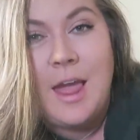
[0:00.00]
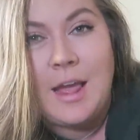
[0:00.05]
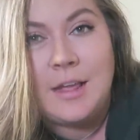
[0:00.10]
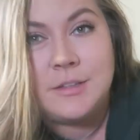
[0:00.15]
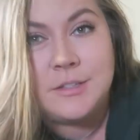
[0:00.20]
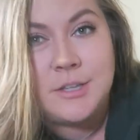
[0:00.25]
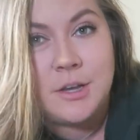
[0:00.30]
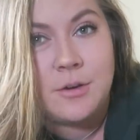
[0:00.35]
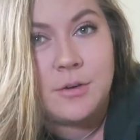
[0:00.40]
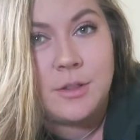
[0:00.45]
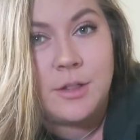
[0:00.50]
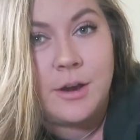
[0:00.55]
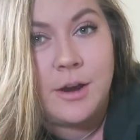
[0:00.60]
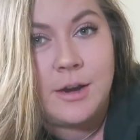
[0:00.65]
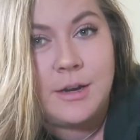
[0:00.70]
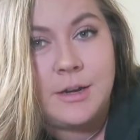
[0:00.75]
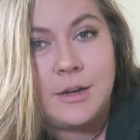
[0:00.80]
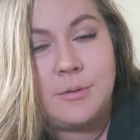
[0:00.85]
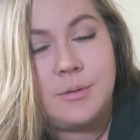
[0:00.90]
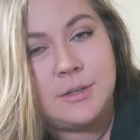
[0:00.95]
And so their
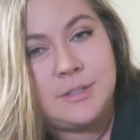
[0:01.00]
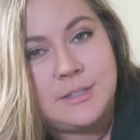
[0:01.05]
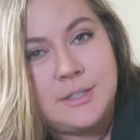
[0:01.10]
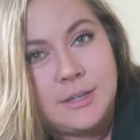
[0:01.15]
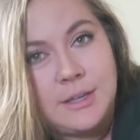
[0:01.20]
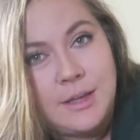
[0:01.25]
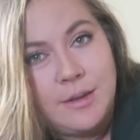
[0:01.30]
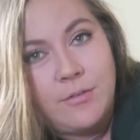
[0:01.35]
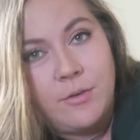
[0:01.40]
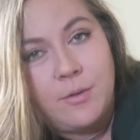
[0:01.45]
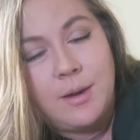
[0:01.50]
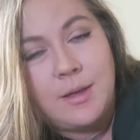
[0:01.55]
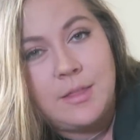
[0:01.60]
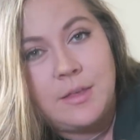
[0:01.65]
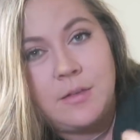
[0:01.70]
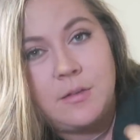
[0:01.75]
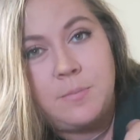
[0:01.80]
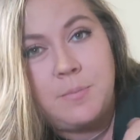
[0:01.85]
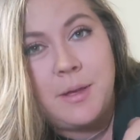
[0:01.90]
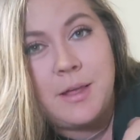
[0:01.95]
idea was to give away
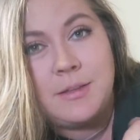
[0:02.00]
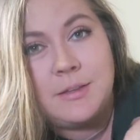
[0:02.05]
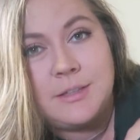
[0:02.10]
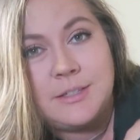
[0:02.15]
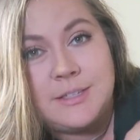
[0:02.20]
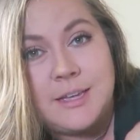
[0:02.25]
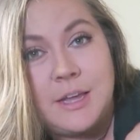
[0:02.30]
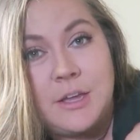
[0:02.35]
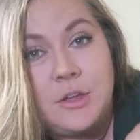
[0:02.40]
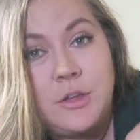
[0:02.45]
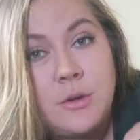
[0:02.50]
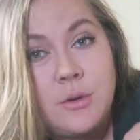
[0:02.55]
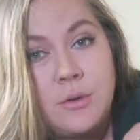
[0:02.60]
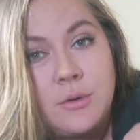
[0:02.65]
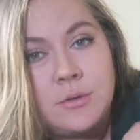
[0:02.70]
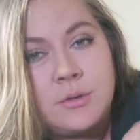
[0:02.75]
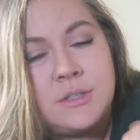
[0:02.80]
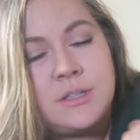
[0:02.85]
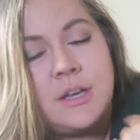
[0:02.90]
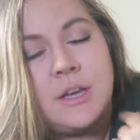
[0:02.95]
these pins that say
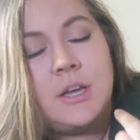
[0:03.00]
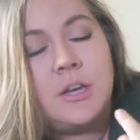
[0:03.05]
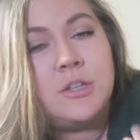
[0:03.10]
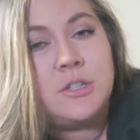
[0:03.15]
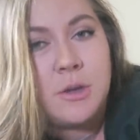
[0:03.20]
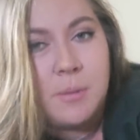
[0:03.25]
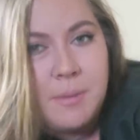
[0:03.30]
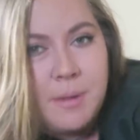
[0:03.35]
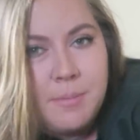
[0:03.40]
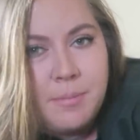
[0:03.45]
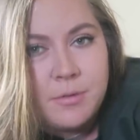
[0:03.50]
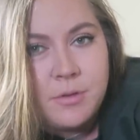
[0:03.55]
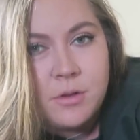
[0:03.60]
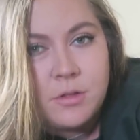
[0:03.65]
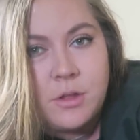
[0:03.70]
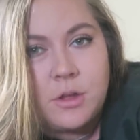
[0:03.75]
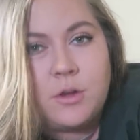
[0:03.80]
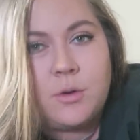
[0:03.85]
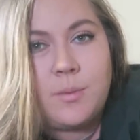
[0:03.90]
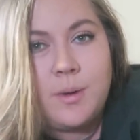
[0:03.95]
used so people know
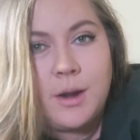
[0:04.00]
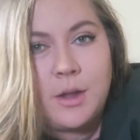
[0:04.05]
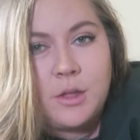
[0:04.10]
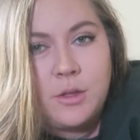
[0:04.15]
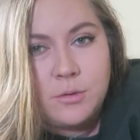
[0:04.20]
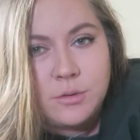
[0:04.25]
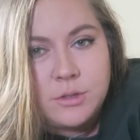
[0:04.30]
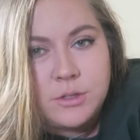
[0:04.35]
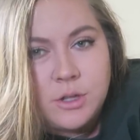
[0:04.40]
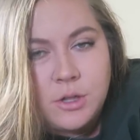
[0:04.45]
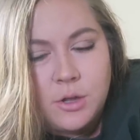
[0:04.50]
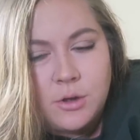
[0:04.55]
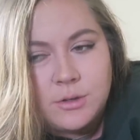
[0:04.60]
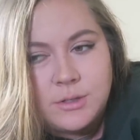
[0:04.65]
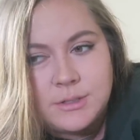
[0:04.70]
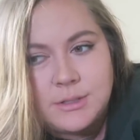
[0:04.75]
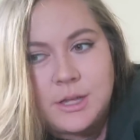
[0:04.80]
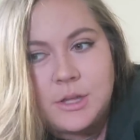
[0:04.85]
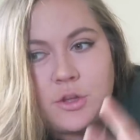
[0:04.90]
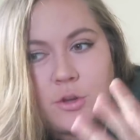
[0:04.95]
that you're wearing used
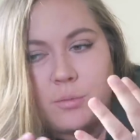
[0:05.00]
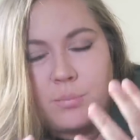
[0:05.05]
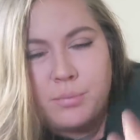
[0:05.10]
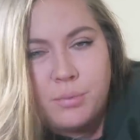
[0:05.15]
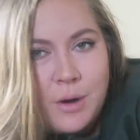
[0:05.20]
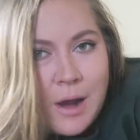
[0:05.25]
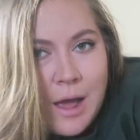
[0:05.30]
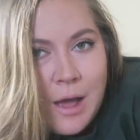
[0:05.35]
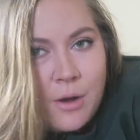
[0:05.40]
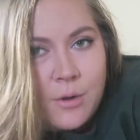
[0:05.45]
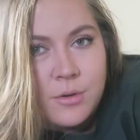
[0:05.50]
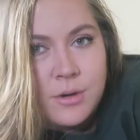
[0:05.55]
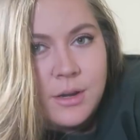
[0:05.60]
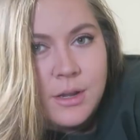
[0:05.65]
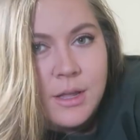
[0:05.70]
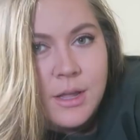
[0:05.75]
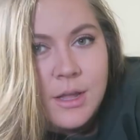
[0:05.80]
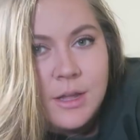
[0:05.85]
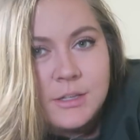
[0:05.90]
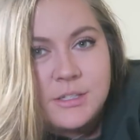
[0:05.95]
clothes and like you're
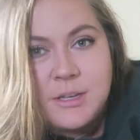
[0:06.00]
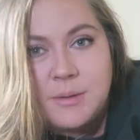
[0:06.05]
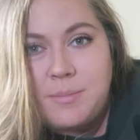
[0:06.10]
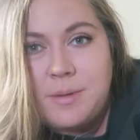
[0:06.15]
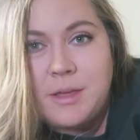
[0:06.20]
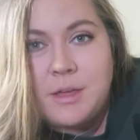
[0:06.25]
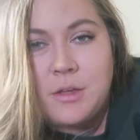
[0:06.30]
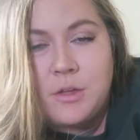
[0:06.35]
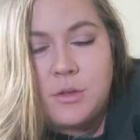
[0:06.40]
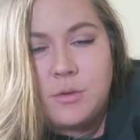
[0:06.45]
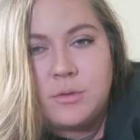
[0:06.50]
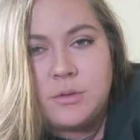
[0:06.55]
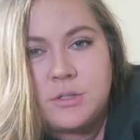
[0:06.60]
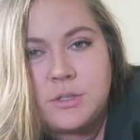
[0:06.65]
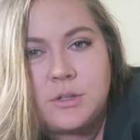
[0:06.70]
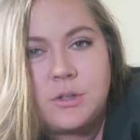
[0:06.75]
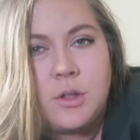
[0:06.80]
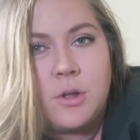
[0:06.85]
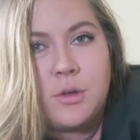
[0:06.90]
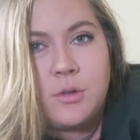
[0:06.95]
proud to be a
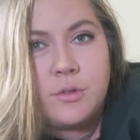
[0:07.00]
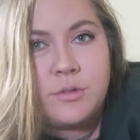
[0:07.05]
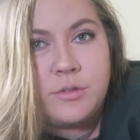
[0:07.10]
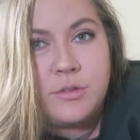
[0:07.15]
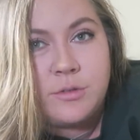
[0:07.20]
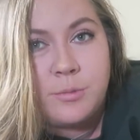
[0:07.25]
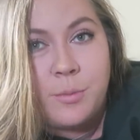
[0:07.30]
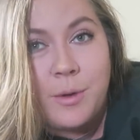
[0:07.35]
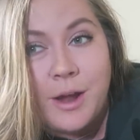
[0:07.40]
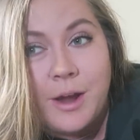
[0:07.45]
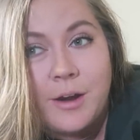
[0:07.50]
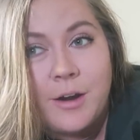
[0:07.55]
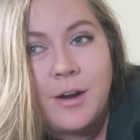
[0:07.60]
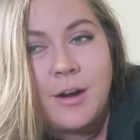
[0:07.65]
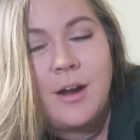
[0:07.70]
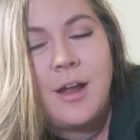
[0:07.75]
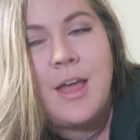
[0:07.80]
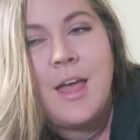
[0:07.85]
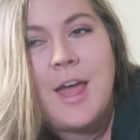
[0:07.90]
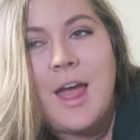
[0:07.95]
used clothes
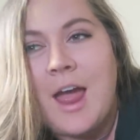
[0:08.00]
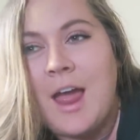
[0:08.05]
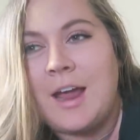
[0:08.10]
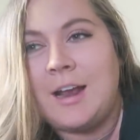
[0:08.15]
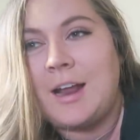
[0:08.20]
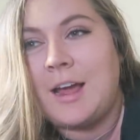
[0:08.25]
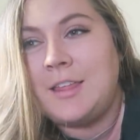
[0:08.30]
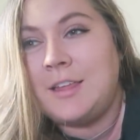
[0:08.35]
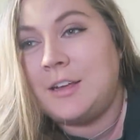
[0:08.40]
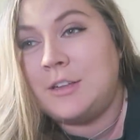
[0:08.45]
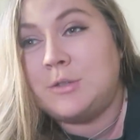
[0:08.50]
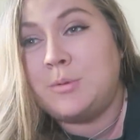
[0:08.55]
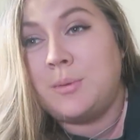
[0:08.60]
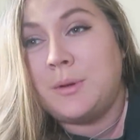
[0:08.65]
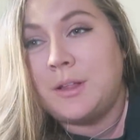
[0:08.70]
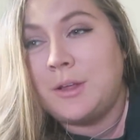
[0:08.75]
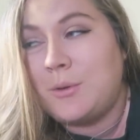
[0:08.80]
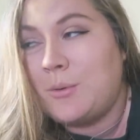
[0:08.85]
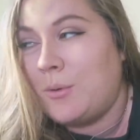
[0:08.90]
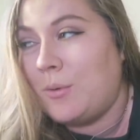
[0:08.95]
wearer. And I think it's
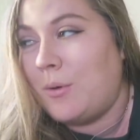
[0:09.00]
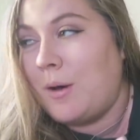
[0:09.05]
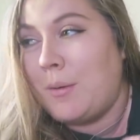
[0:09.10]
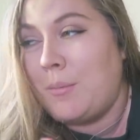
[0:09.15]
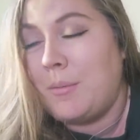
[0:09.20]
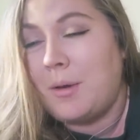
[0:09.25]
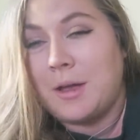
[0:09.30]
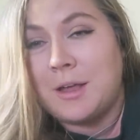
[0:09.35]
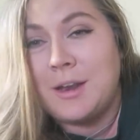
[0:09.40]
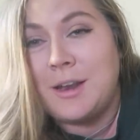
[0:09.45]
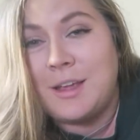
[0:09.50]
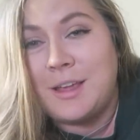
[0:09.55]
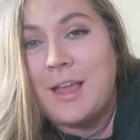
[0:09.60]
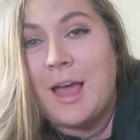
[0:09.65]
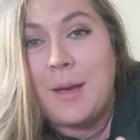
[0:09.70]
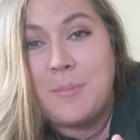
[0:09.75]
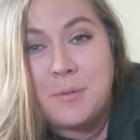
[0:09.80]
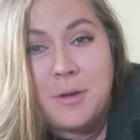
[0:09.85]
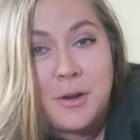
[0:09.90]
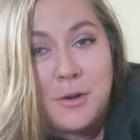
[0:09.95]
really cool. I'm gonna
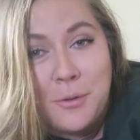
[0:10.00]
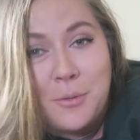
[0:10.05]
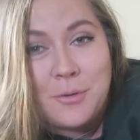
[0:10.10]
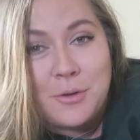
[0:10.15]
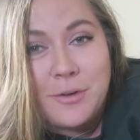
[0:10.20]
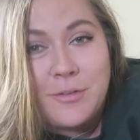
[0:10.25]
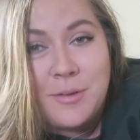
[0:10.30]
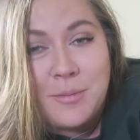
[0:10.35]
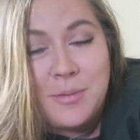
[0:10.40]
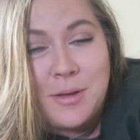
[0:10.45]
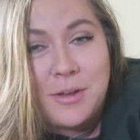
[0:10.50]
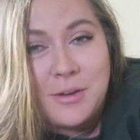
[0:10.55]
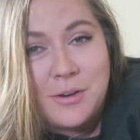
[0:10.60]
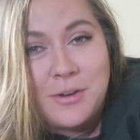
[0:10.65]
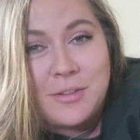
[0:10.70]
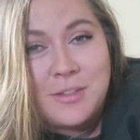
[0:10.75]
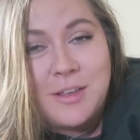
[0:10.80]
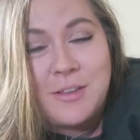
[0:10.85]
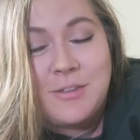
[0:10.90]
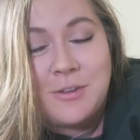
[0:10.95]
I'm gonna order something on
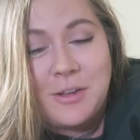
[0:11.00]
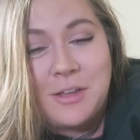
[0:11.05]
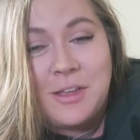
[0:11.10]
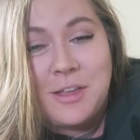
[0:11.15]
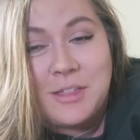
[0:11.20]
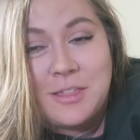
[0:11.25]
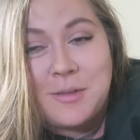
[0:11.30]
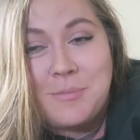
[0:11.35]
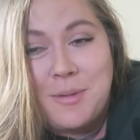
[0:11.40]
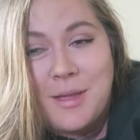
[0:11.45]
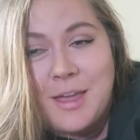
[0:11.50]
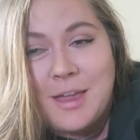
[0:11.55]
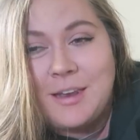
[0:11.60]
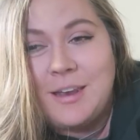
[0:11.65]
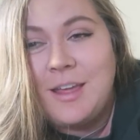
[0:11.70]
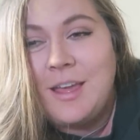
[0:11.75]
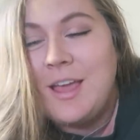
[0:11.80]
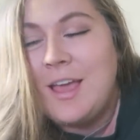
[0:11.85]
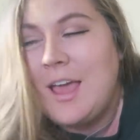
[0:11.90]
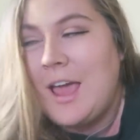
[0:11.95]
Earth Day so I can get the
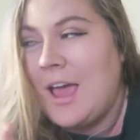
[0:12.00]
pin.